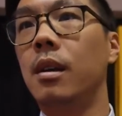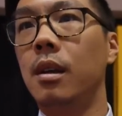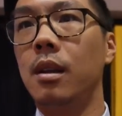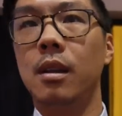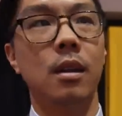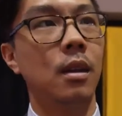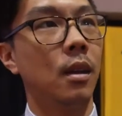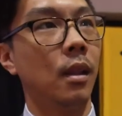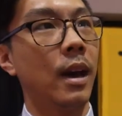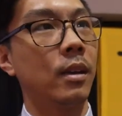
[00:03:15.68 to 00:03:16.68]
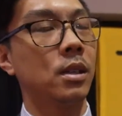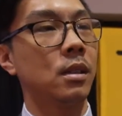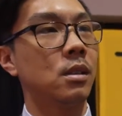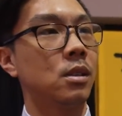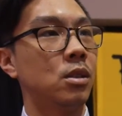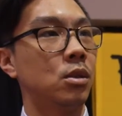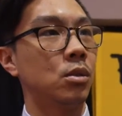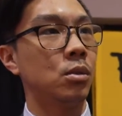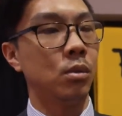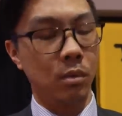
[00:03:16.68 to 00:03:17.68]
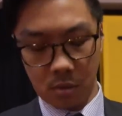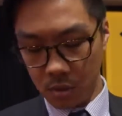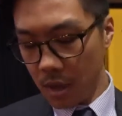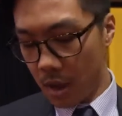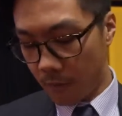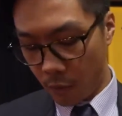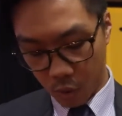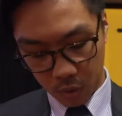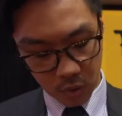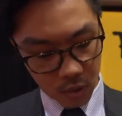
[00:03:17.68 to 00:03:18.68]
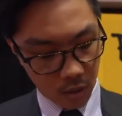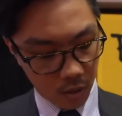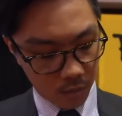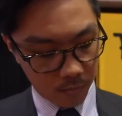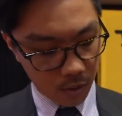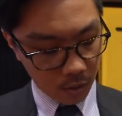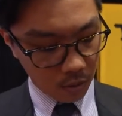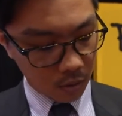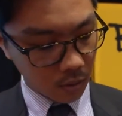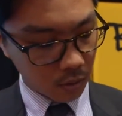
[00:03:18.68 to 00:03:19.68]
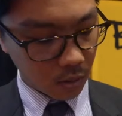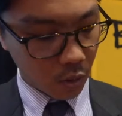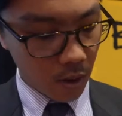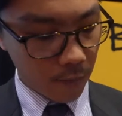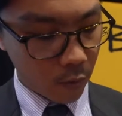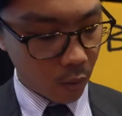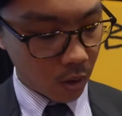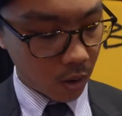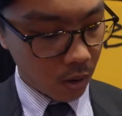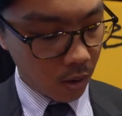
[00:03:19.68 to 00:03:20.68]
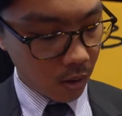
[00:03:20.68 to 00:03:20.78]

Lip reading: it allows us to, of course, this is great for